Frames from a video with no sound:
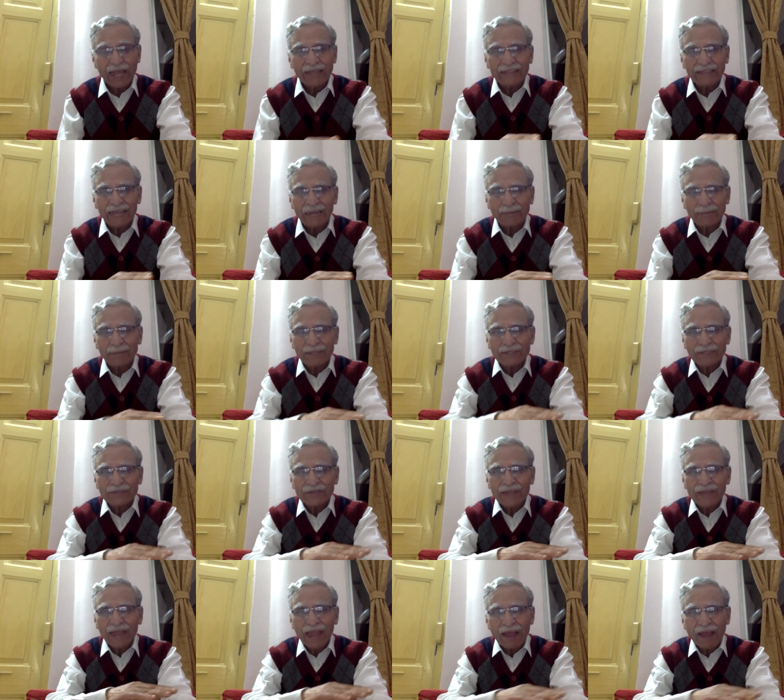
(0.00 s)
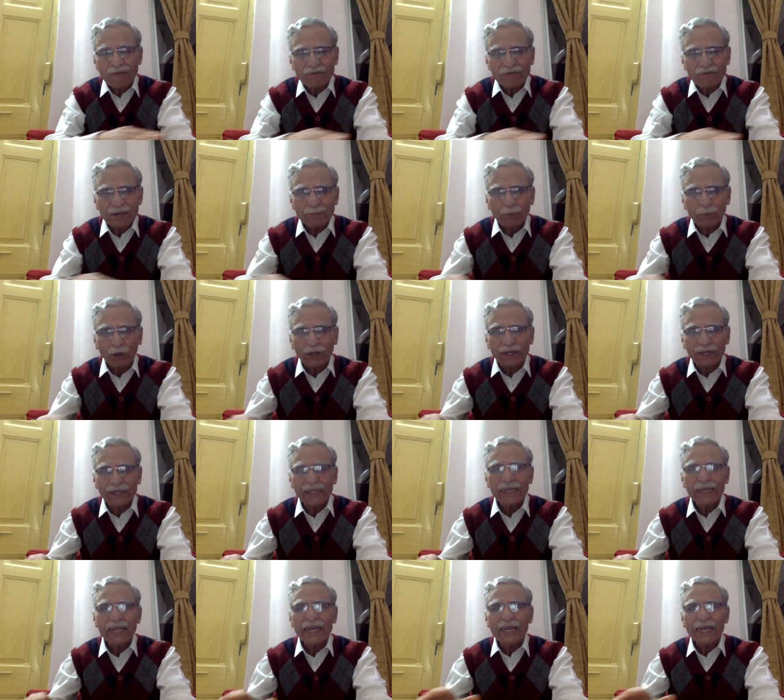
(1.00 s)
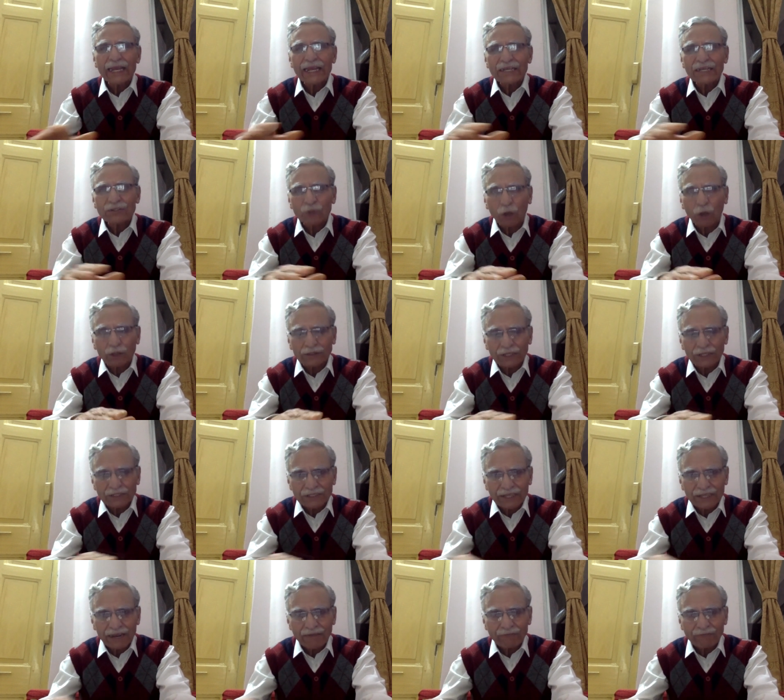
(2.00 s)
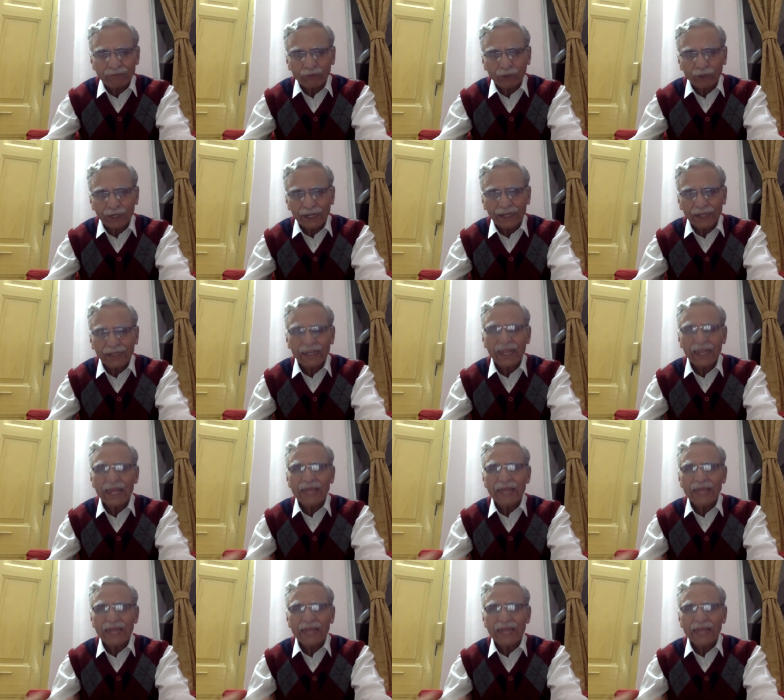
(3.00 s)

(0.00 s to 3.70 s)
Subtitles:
That means everybody is on the same footing.